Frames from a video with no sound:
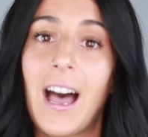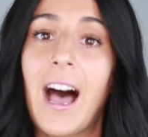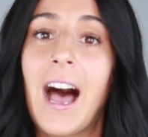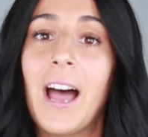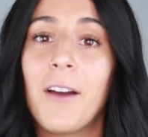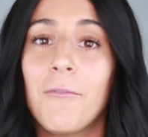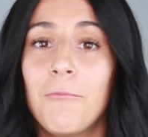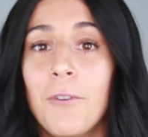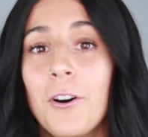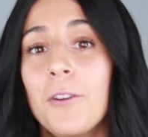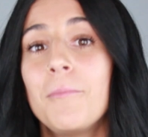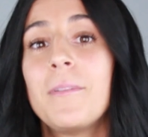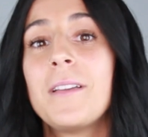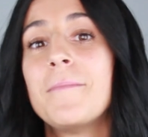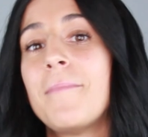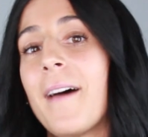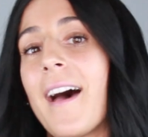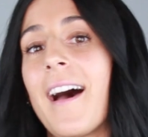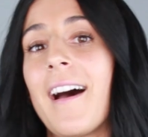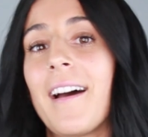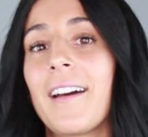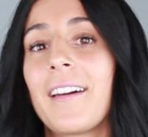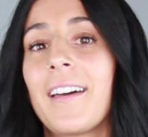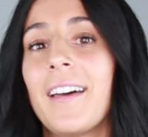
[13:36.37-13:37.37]
I will be
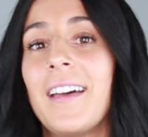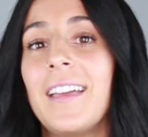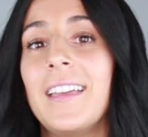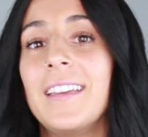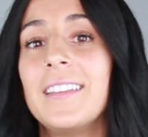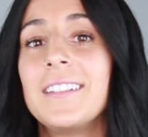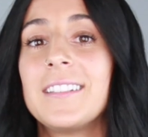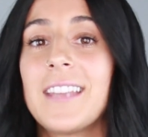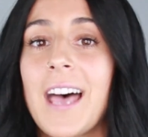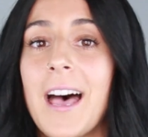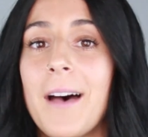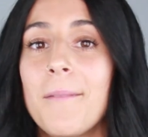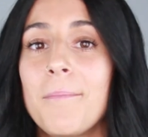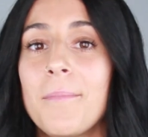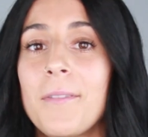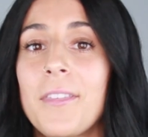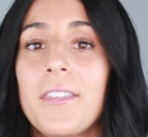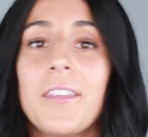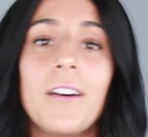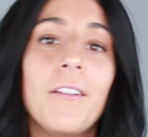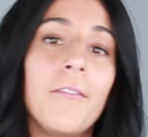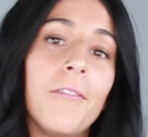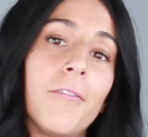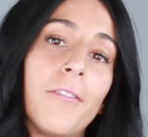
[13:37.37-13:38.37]
back in
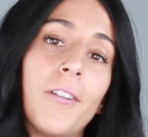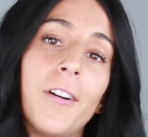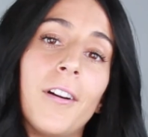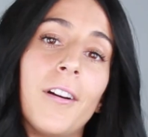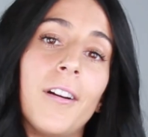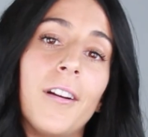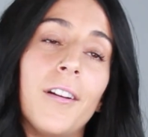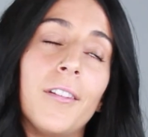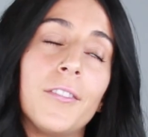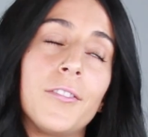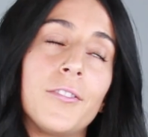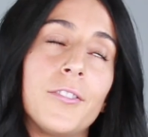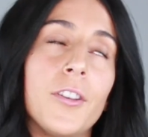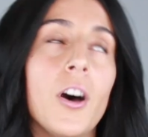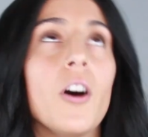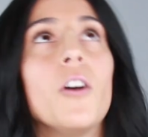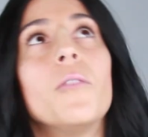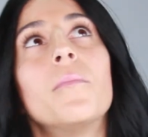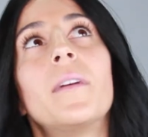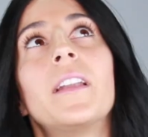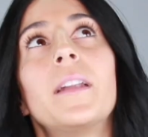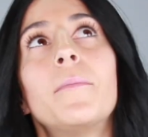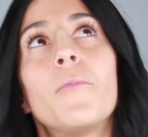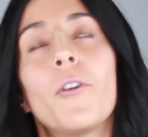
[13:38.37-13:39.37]
depth for so
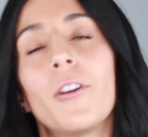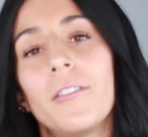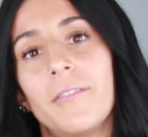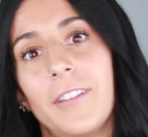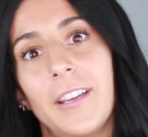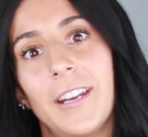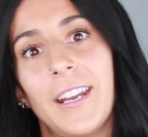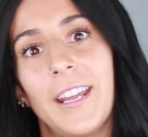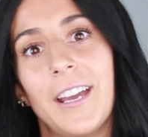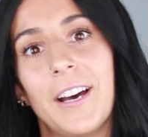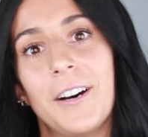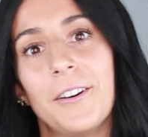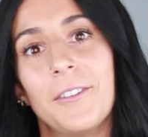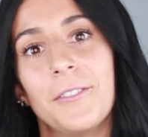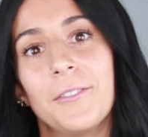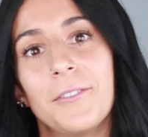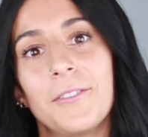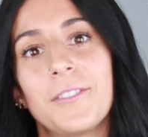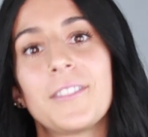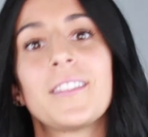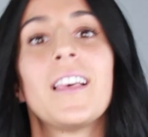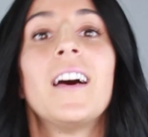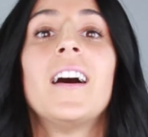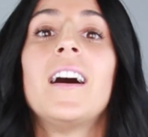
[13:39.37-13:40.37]
many more
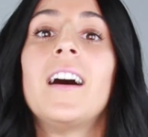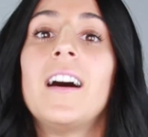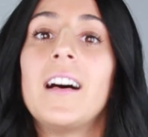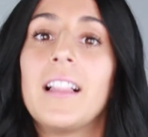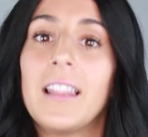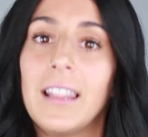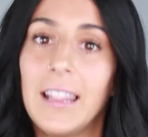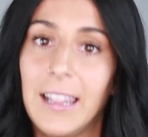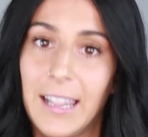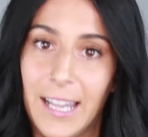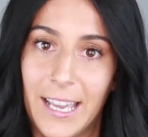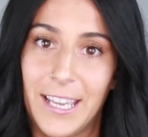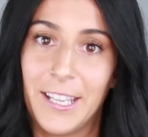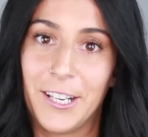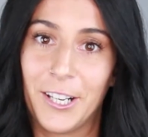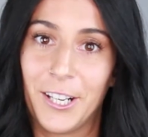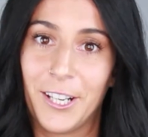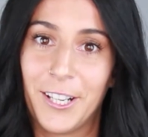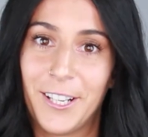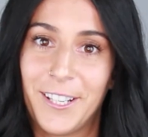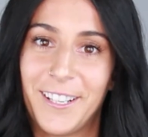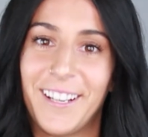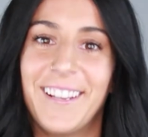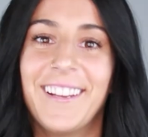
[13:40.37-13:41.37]
videos
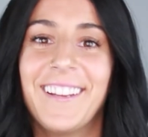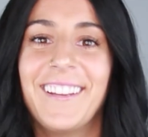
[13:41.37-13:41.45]
later.